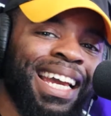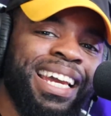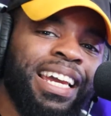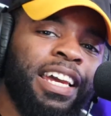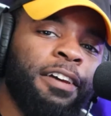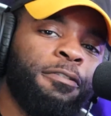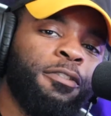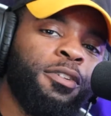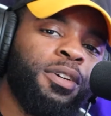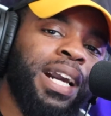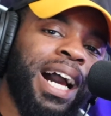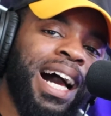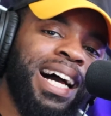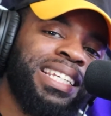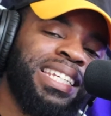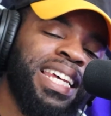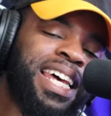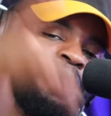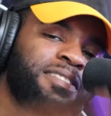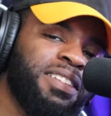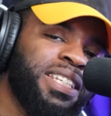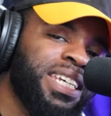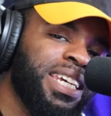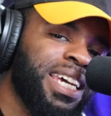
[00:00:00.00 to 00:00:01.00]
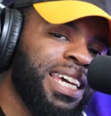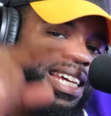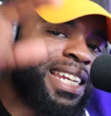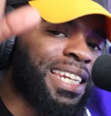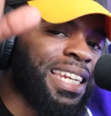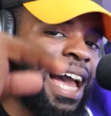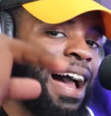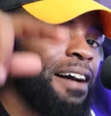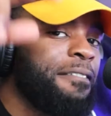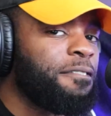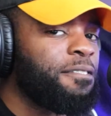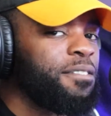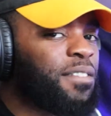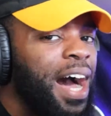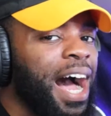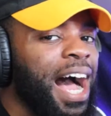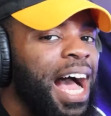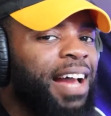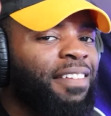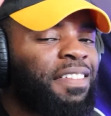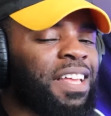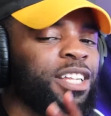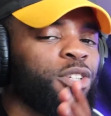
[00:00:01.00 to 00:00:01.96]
If you guys have 10.5,